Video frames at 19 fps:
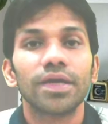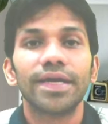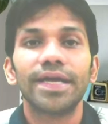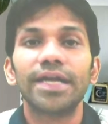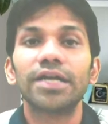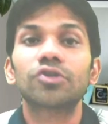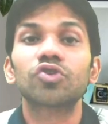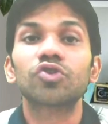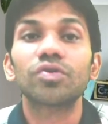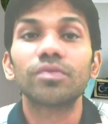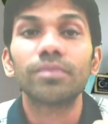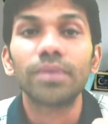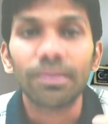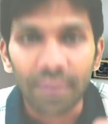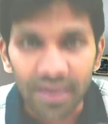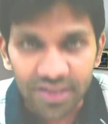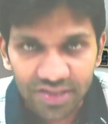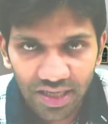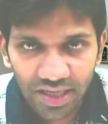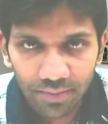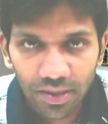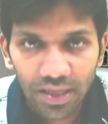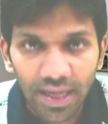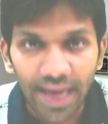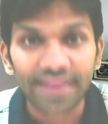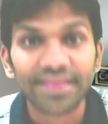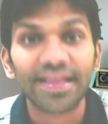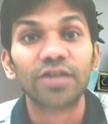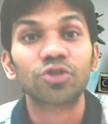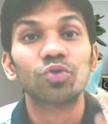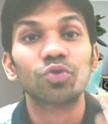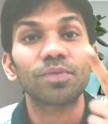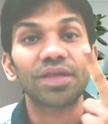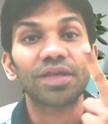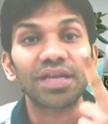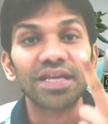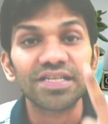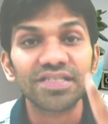it should be measurable and there should be
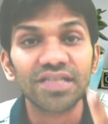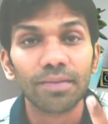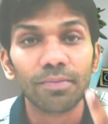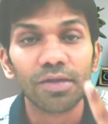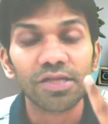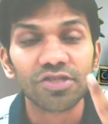reasonable